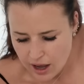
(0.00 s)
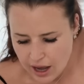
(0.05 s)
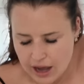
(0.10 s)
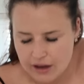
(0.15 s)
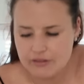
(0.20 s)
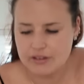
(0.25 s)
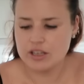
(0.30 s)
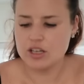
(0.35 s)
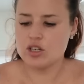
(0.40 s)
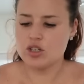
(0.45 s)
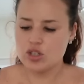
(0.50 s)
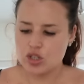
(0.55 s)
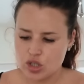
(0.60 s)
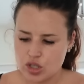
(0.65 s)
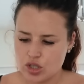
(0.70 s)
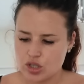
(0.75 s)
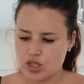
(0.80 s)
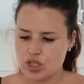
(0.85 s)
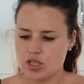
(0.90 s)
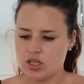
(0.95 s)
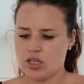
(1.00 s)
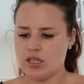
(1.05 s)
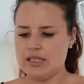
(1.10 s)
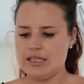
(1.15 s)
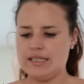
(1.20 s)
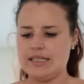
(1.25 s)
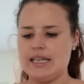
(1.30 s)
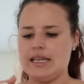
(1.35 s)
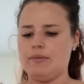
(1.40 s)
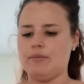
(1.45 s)
having a good
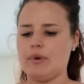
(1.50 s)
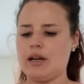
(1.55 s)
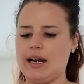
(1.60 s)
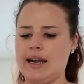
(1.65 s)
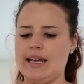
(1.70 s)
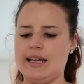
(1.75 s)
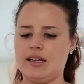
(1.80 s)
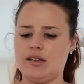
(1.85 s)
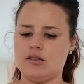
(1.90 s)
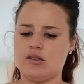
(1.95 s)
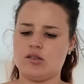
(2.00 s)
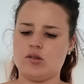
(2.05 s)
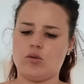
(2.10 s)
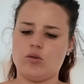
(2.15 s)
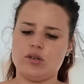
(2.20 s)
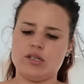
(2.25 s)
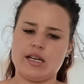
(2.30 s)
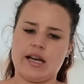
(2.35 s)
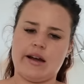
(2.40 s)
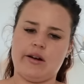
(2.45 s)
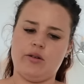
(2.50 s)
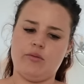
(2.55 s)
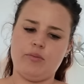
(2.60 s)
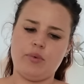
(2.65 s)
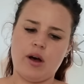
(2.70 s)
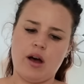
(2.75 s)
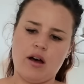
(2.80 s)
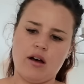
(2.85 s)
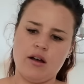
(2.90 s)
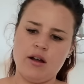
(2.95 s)
deep clean and sort out.
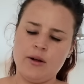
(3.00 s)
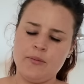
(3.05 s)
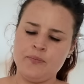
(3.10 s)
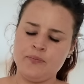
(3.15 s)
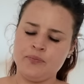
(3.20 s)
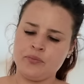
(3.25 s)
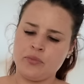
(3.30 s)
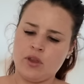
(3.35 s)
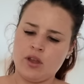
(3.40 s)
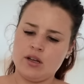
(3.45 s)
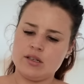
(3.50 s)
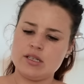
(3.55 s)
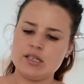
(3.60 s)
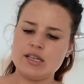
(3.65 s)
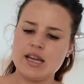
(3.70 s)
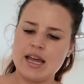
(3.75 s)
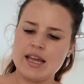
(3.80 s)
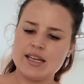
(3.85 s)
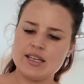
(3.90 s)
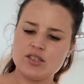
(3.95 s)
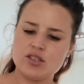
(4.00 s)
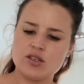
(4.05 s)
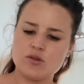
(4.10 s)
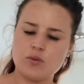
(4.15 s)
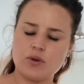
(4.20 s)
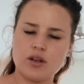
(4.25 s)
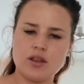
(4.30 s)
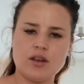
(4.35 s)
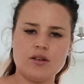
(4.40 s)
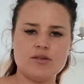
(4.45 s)
But today is just
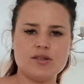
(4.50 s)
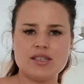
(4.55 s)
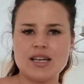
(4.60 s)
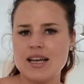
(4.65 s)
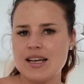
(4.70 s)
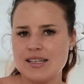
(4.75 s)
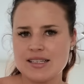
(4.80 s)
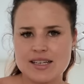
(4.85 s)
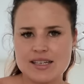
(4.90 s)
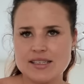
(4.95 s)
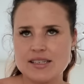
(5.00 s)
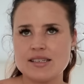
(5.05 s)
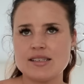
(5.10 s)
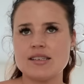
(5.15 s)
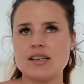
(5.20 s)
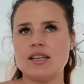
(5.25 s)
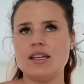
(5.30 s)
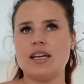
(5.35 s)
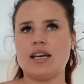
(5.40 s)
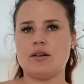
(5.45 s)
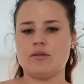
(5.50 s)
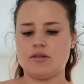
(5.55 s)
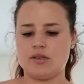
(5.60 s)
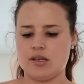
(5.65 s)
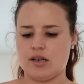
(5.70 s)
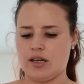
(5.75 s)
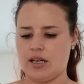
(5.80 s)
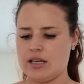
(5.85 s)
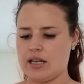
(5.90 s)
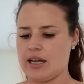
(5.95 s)
one of those days because it's sunny
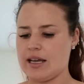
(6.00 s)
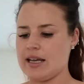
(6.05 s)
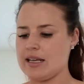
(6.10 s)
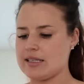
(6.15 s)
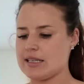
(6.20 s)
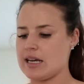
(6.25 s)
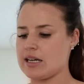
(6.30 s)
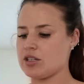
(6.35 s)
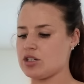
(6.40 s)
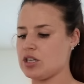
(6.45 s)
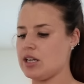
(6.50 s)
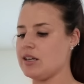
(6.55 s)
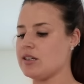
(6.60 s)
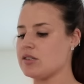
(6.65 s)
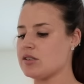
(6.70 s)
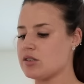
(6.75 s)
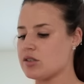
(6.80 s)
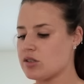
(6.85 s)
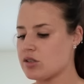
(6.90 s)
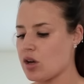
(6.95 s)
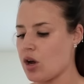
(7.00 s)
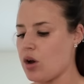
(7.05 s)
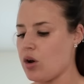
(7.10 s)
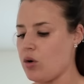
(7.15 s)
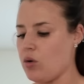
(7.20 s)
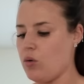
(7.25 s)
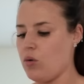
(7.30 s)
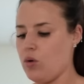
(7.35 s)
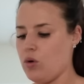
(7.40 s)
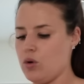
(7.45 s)
outside. Like it's actually
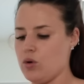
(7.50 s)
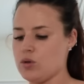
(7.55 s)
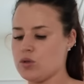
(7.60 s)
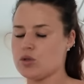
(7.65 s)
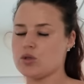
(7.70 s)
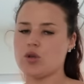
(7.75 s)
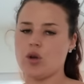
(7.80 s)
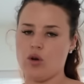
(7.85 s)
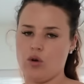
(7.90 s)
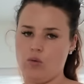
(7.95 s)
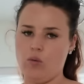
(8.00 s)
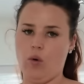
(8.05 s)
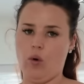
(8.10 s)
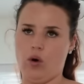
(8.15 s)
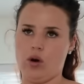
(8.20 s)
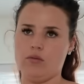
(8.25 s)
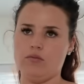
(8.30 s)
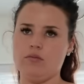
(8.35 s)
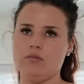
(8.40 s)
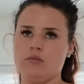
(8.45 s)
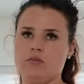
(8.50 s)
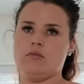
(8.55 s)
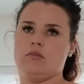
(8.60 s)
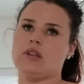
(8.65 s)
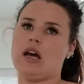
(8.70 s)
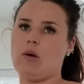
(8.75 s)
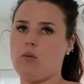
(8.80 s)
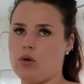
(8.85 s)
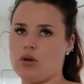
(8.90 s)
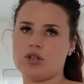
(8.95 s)
so, so warm.
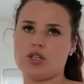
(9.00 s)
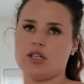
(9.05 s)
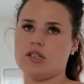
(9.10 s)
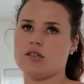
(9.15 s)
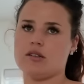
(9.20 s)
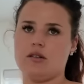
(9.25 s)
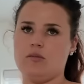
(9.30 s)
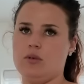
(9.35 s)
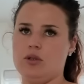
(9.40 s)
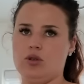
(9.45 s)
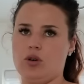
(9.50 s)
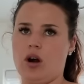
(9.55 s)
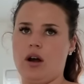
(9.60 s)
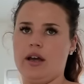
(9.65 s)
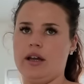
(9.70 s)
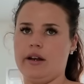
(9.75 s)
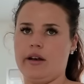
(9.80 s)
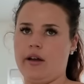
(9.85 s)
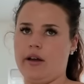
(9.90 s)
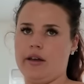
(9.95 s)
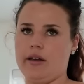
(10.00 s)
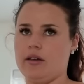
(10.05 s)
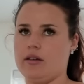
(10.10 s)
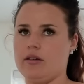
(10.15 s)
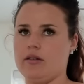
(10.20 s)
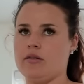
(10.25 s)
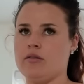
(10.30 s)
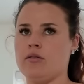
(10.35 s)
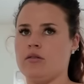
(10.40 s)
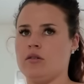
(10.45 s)
That washing is going to be dry in
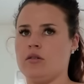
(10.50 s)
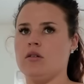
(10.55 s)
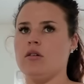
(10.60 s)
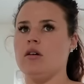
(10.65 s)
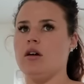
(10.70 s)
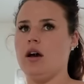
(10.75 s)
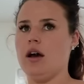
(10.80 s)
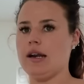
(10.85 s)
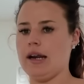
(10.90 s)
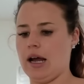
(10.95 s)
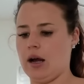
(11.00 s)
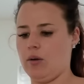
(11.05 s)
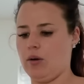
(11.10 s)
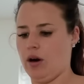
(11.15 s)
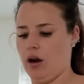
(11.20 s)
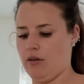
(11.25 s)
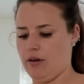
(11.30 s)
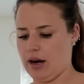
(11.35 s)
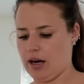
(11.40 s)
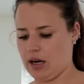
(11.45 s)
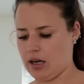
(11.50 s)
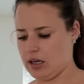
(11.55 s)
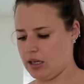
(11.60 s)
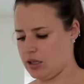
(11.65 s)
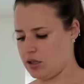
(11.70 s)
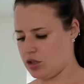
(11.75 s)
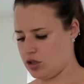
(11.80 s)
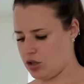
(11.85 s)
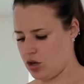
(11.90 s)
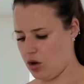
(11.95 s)
like an hour, I reckon.
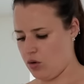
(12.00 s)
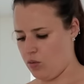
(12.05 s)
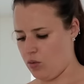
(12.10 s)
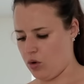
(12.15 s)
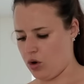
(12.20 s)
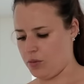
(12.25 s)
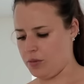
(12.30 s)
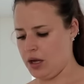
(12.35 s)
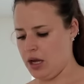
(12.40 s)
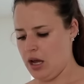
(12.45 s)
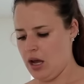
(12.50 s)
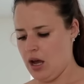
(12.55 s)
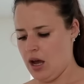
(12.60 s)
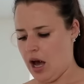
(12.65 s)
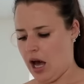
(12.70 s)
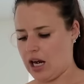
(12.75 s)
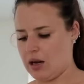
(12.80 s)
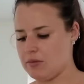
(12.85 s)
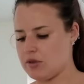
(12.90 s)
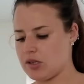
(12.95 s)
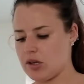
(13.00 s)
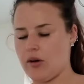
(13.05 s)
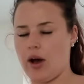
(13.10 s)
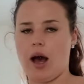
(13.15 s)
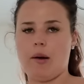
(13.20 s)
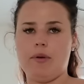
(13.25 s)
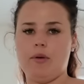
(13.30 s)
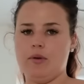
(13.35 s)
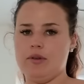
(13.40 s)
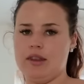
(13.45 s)
It's so warm. And I'm so
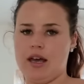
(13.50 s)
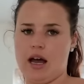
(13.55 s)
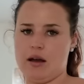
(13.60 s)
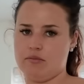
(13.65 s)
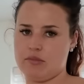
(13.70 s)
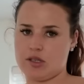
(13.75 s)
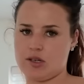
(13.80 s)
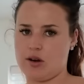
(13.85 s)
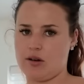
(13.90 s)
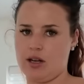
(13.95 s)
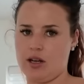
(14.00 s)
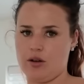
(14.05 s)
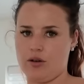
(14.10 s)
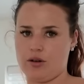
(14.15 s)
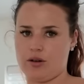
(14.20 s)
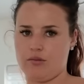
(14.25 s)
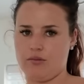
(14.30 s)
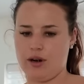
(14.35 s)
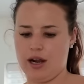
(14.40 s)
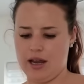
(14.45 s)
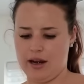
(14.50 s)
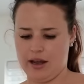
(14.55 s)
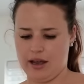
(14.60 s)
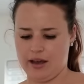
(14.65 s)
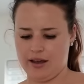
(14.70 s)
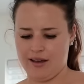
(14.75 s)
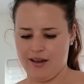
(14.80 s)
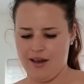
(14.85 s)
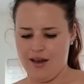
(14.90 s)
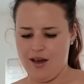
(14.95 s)
happy with that. I'm certainly not
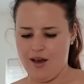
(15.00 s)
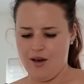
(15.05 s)
complaining.